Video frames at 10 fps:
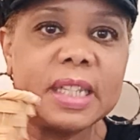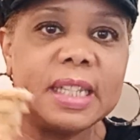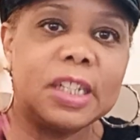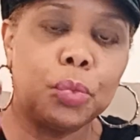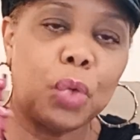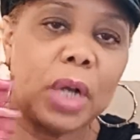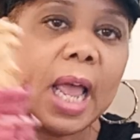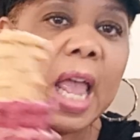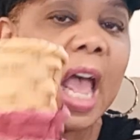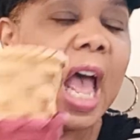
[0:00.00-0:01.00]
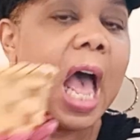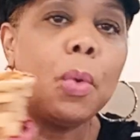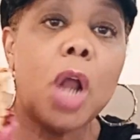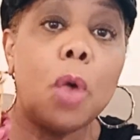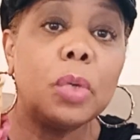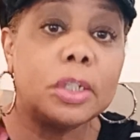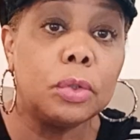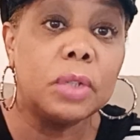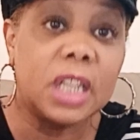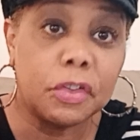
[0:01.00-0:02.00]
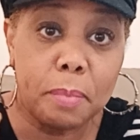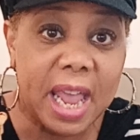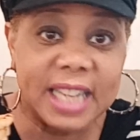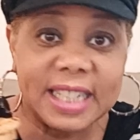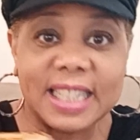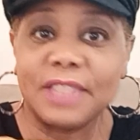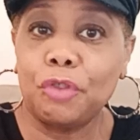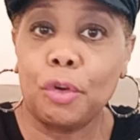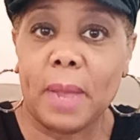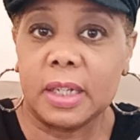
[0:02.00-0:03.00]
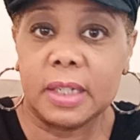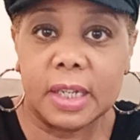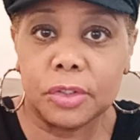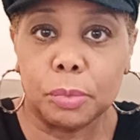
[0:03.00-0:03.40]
And when I would always do gift baskets for my customers.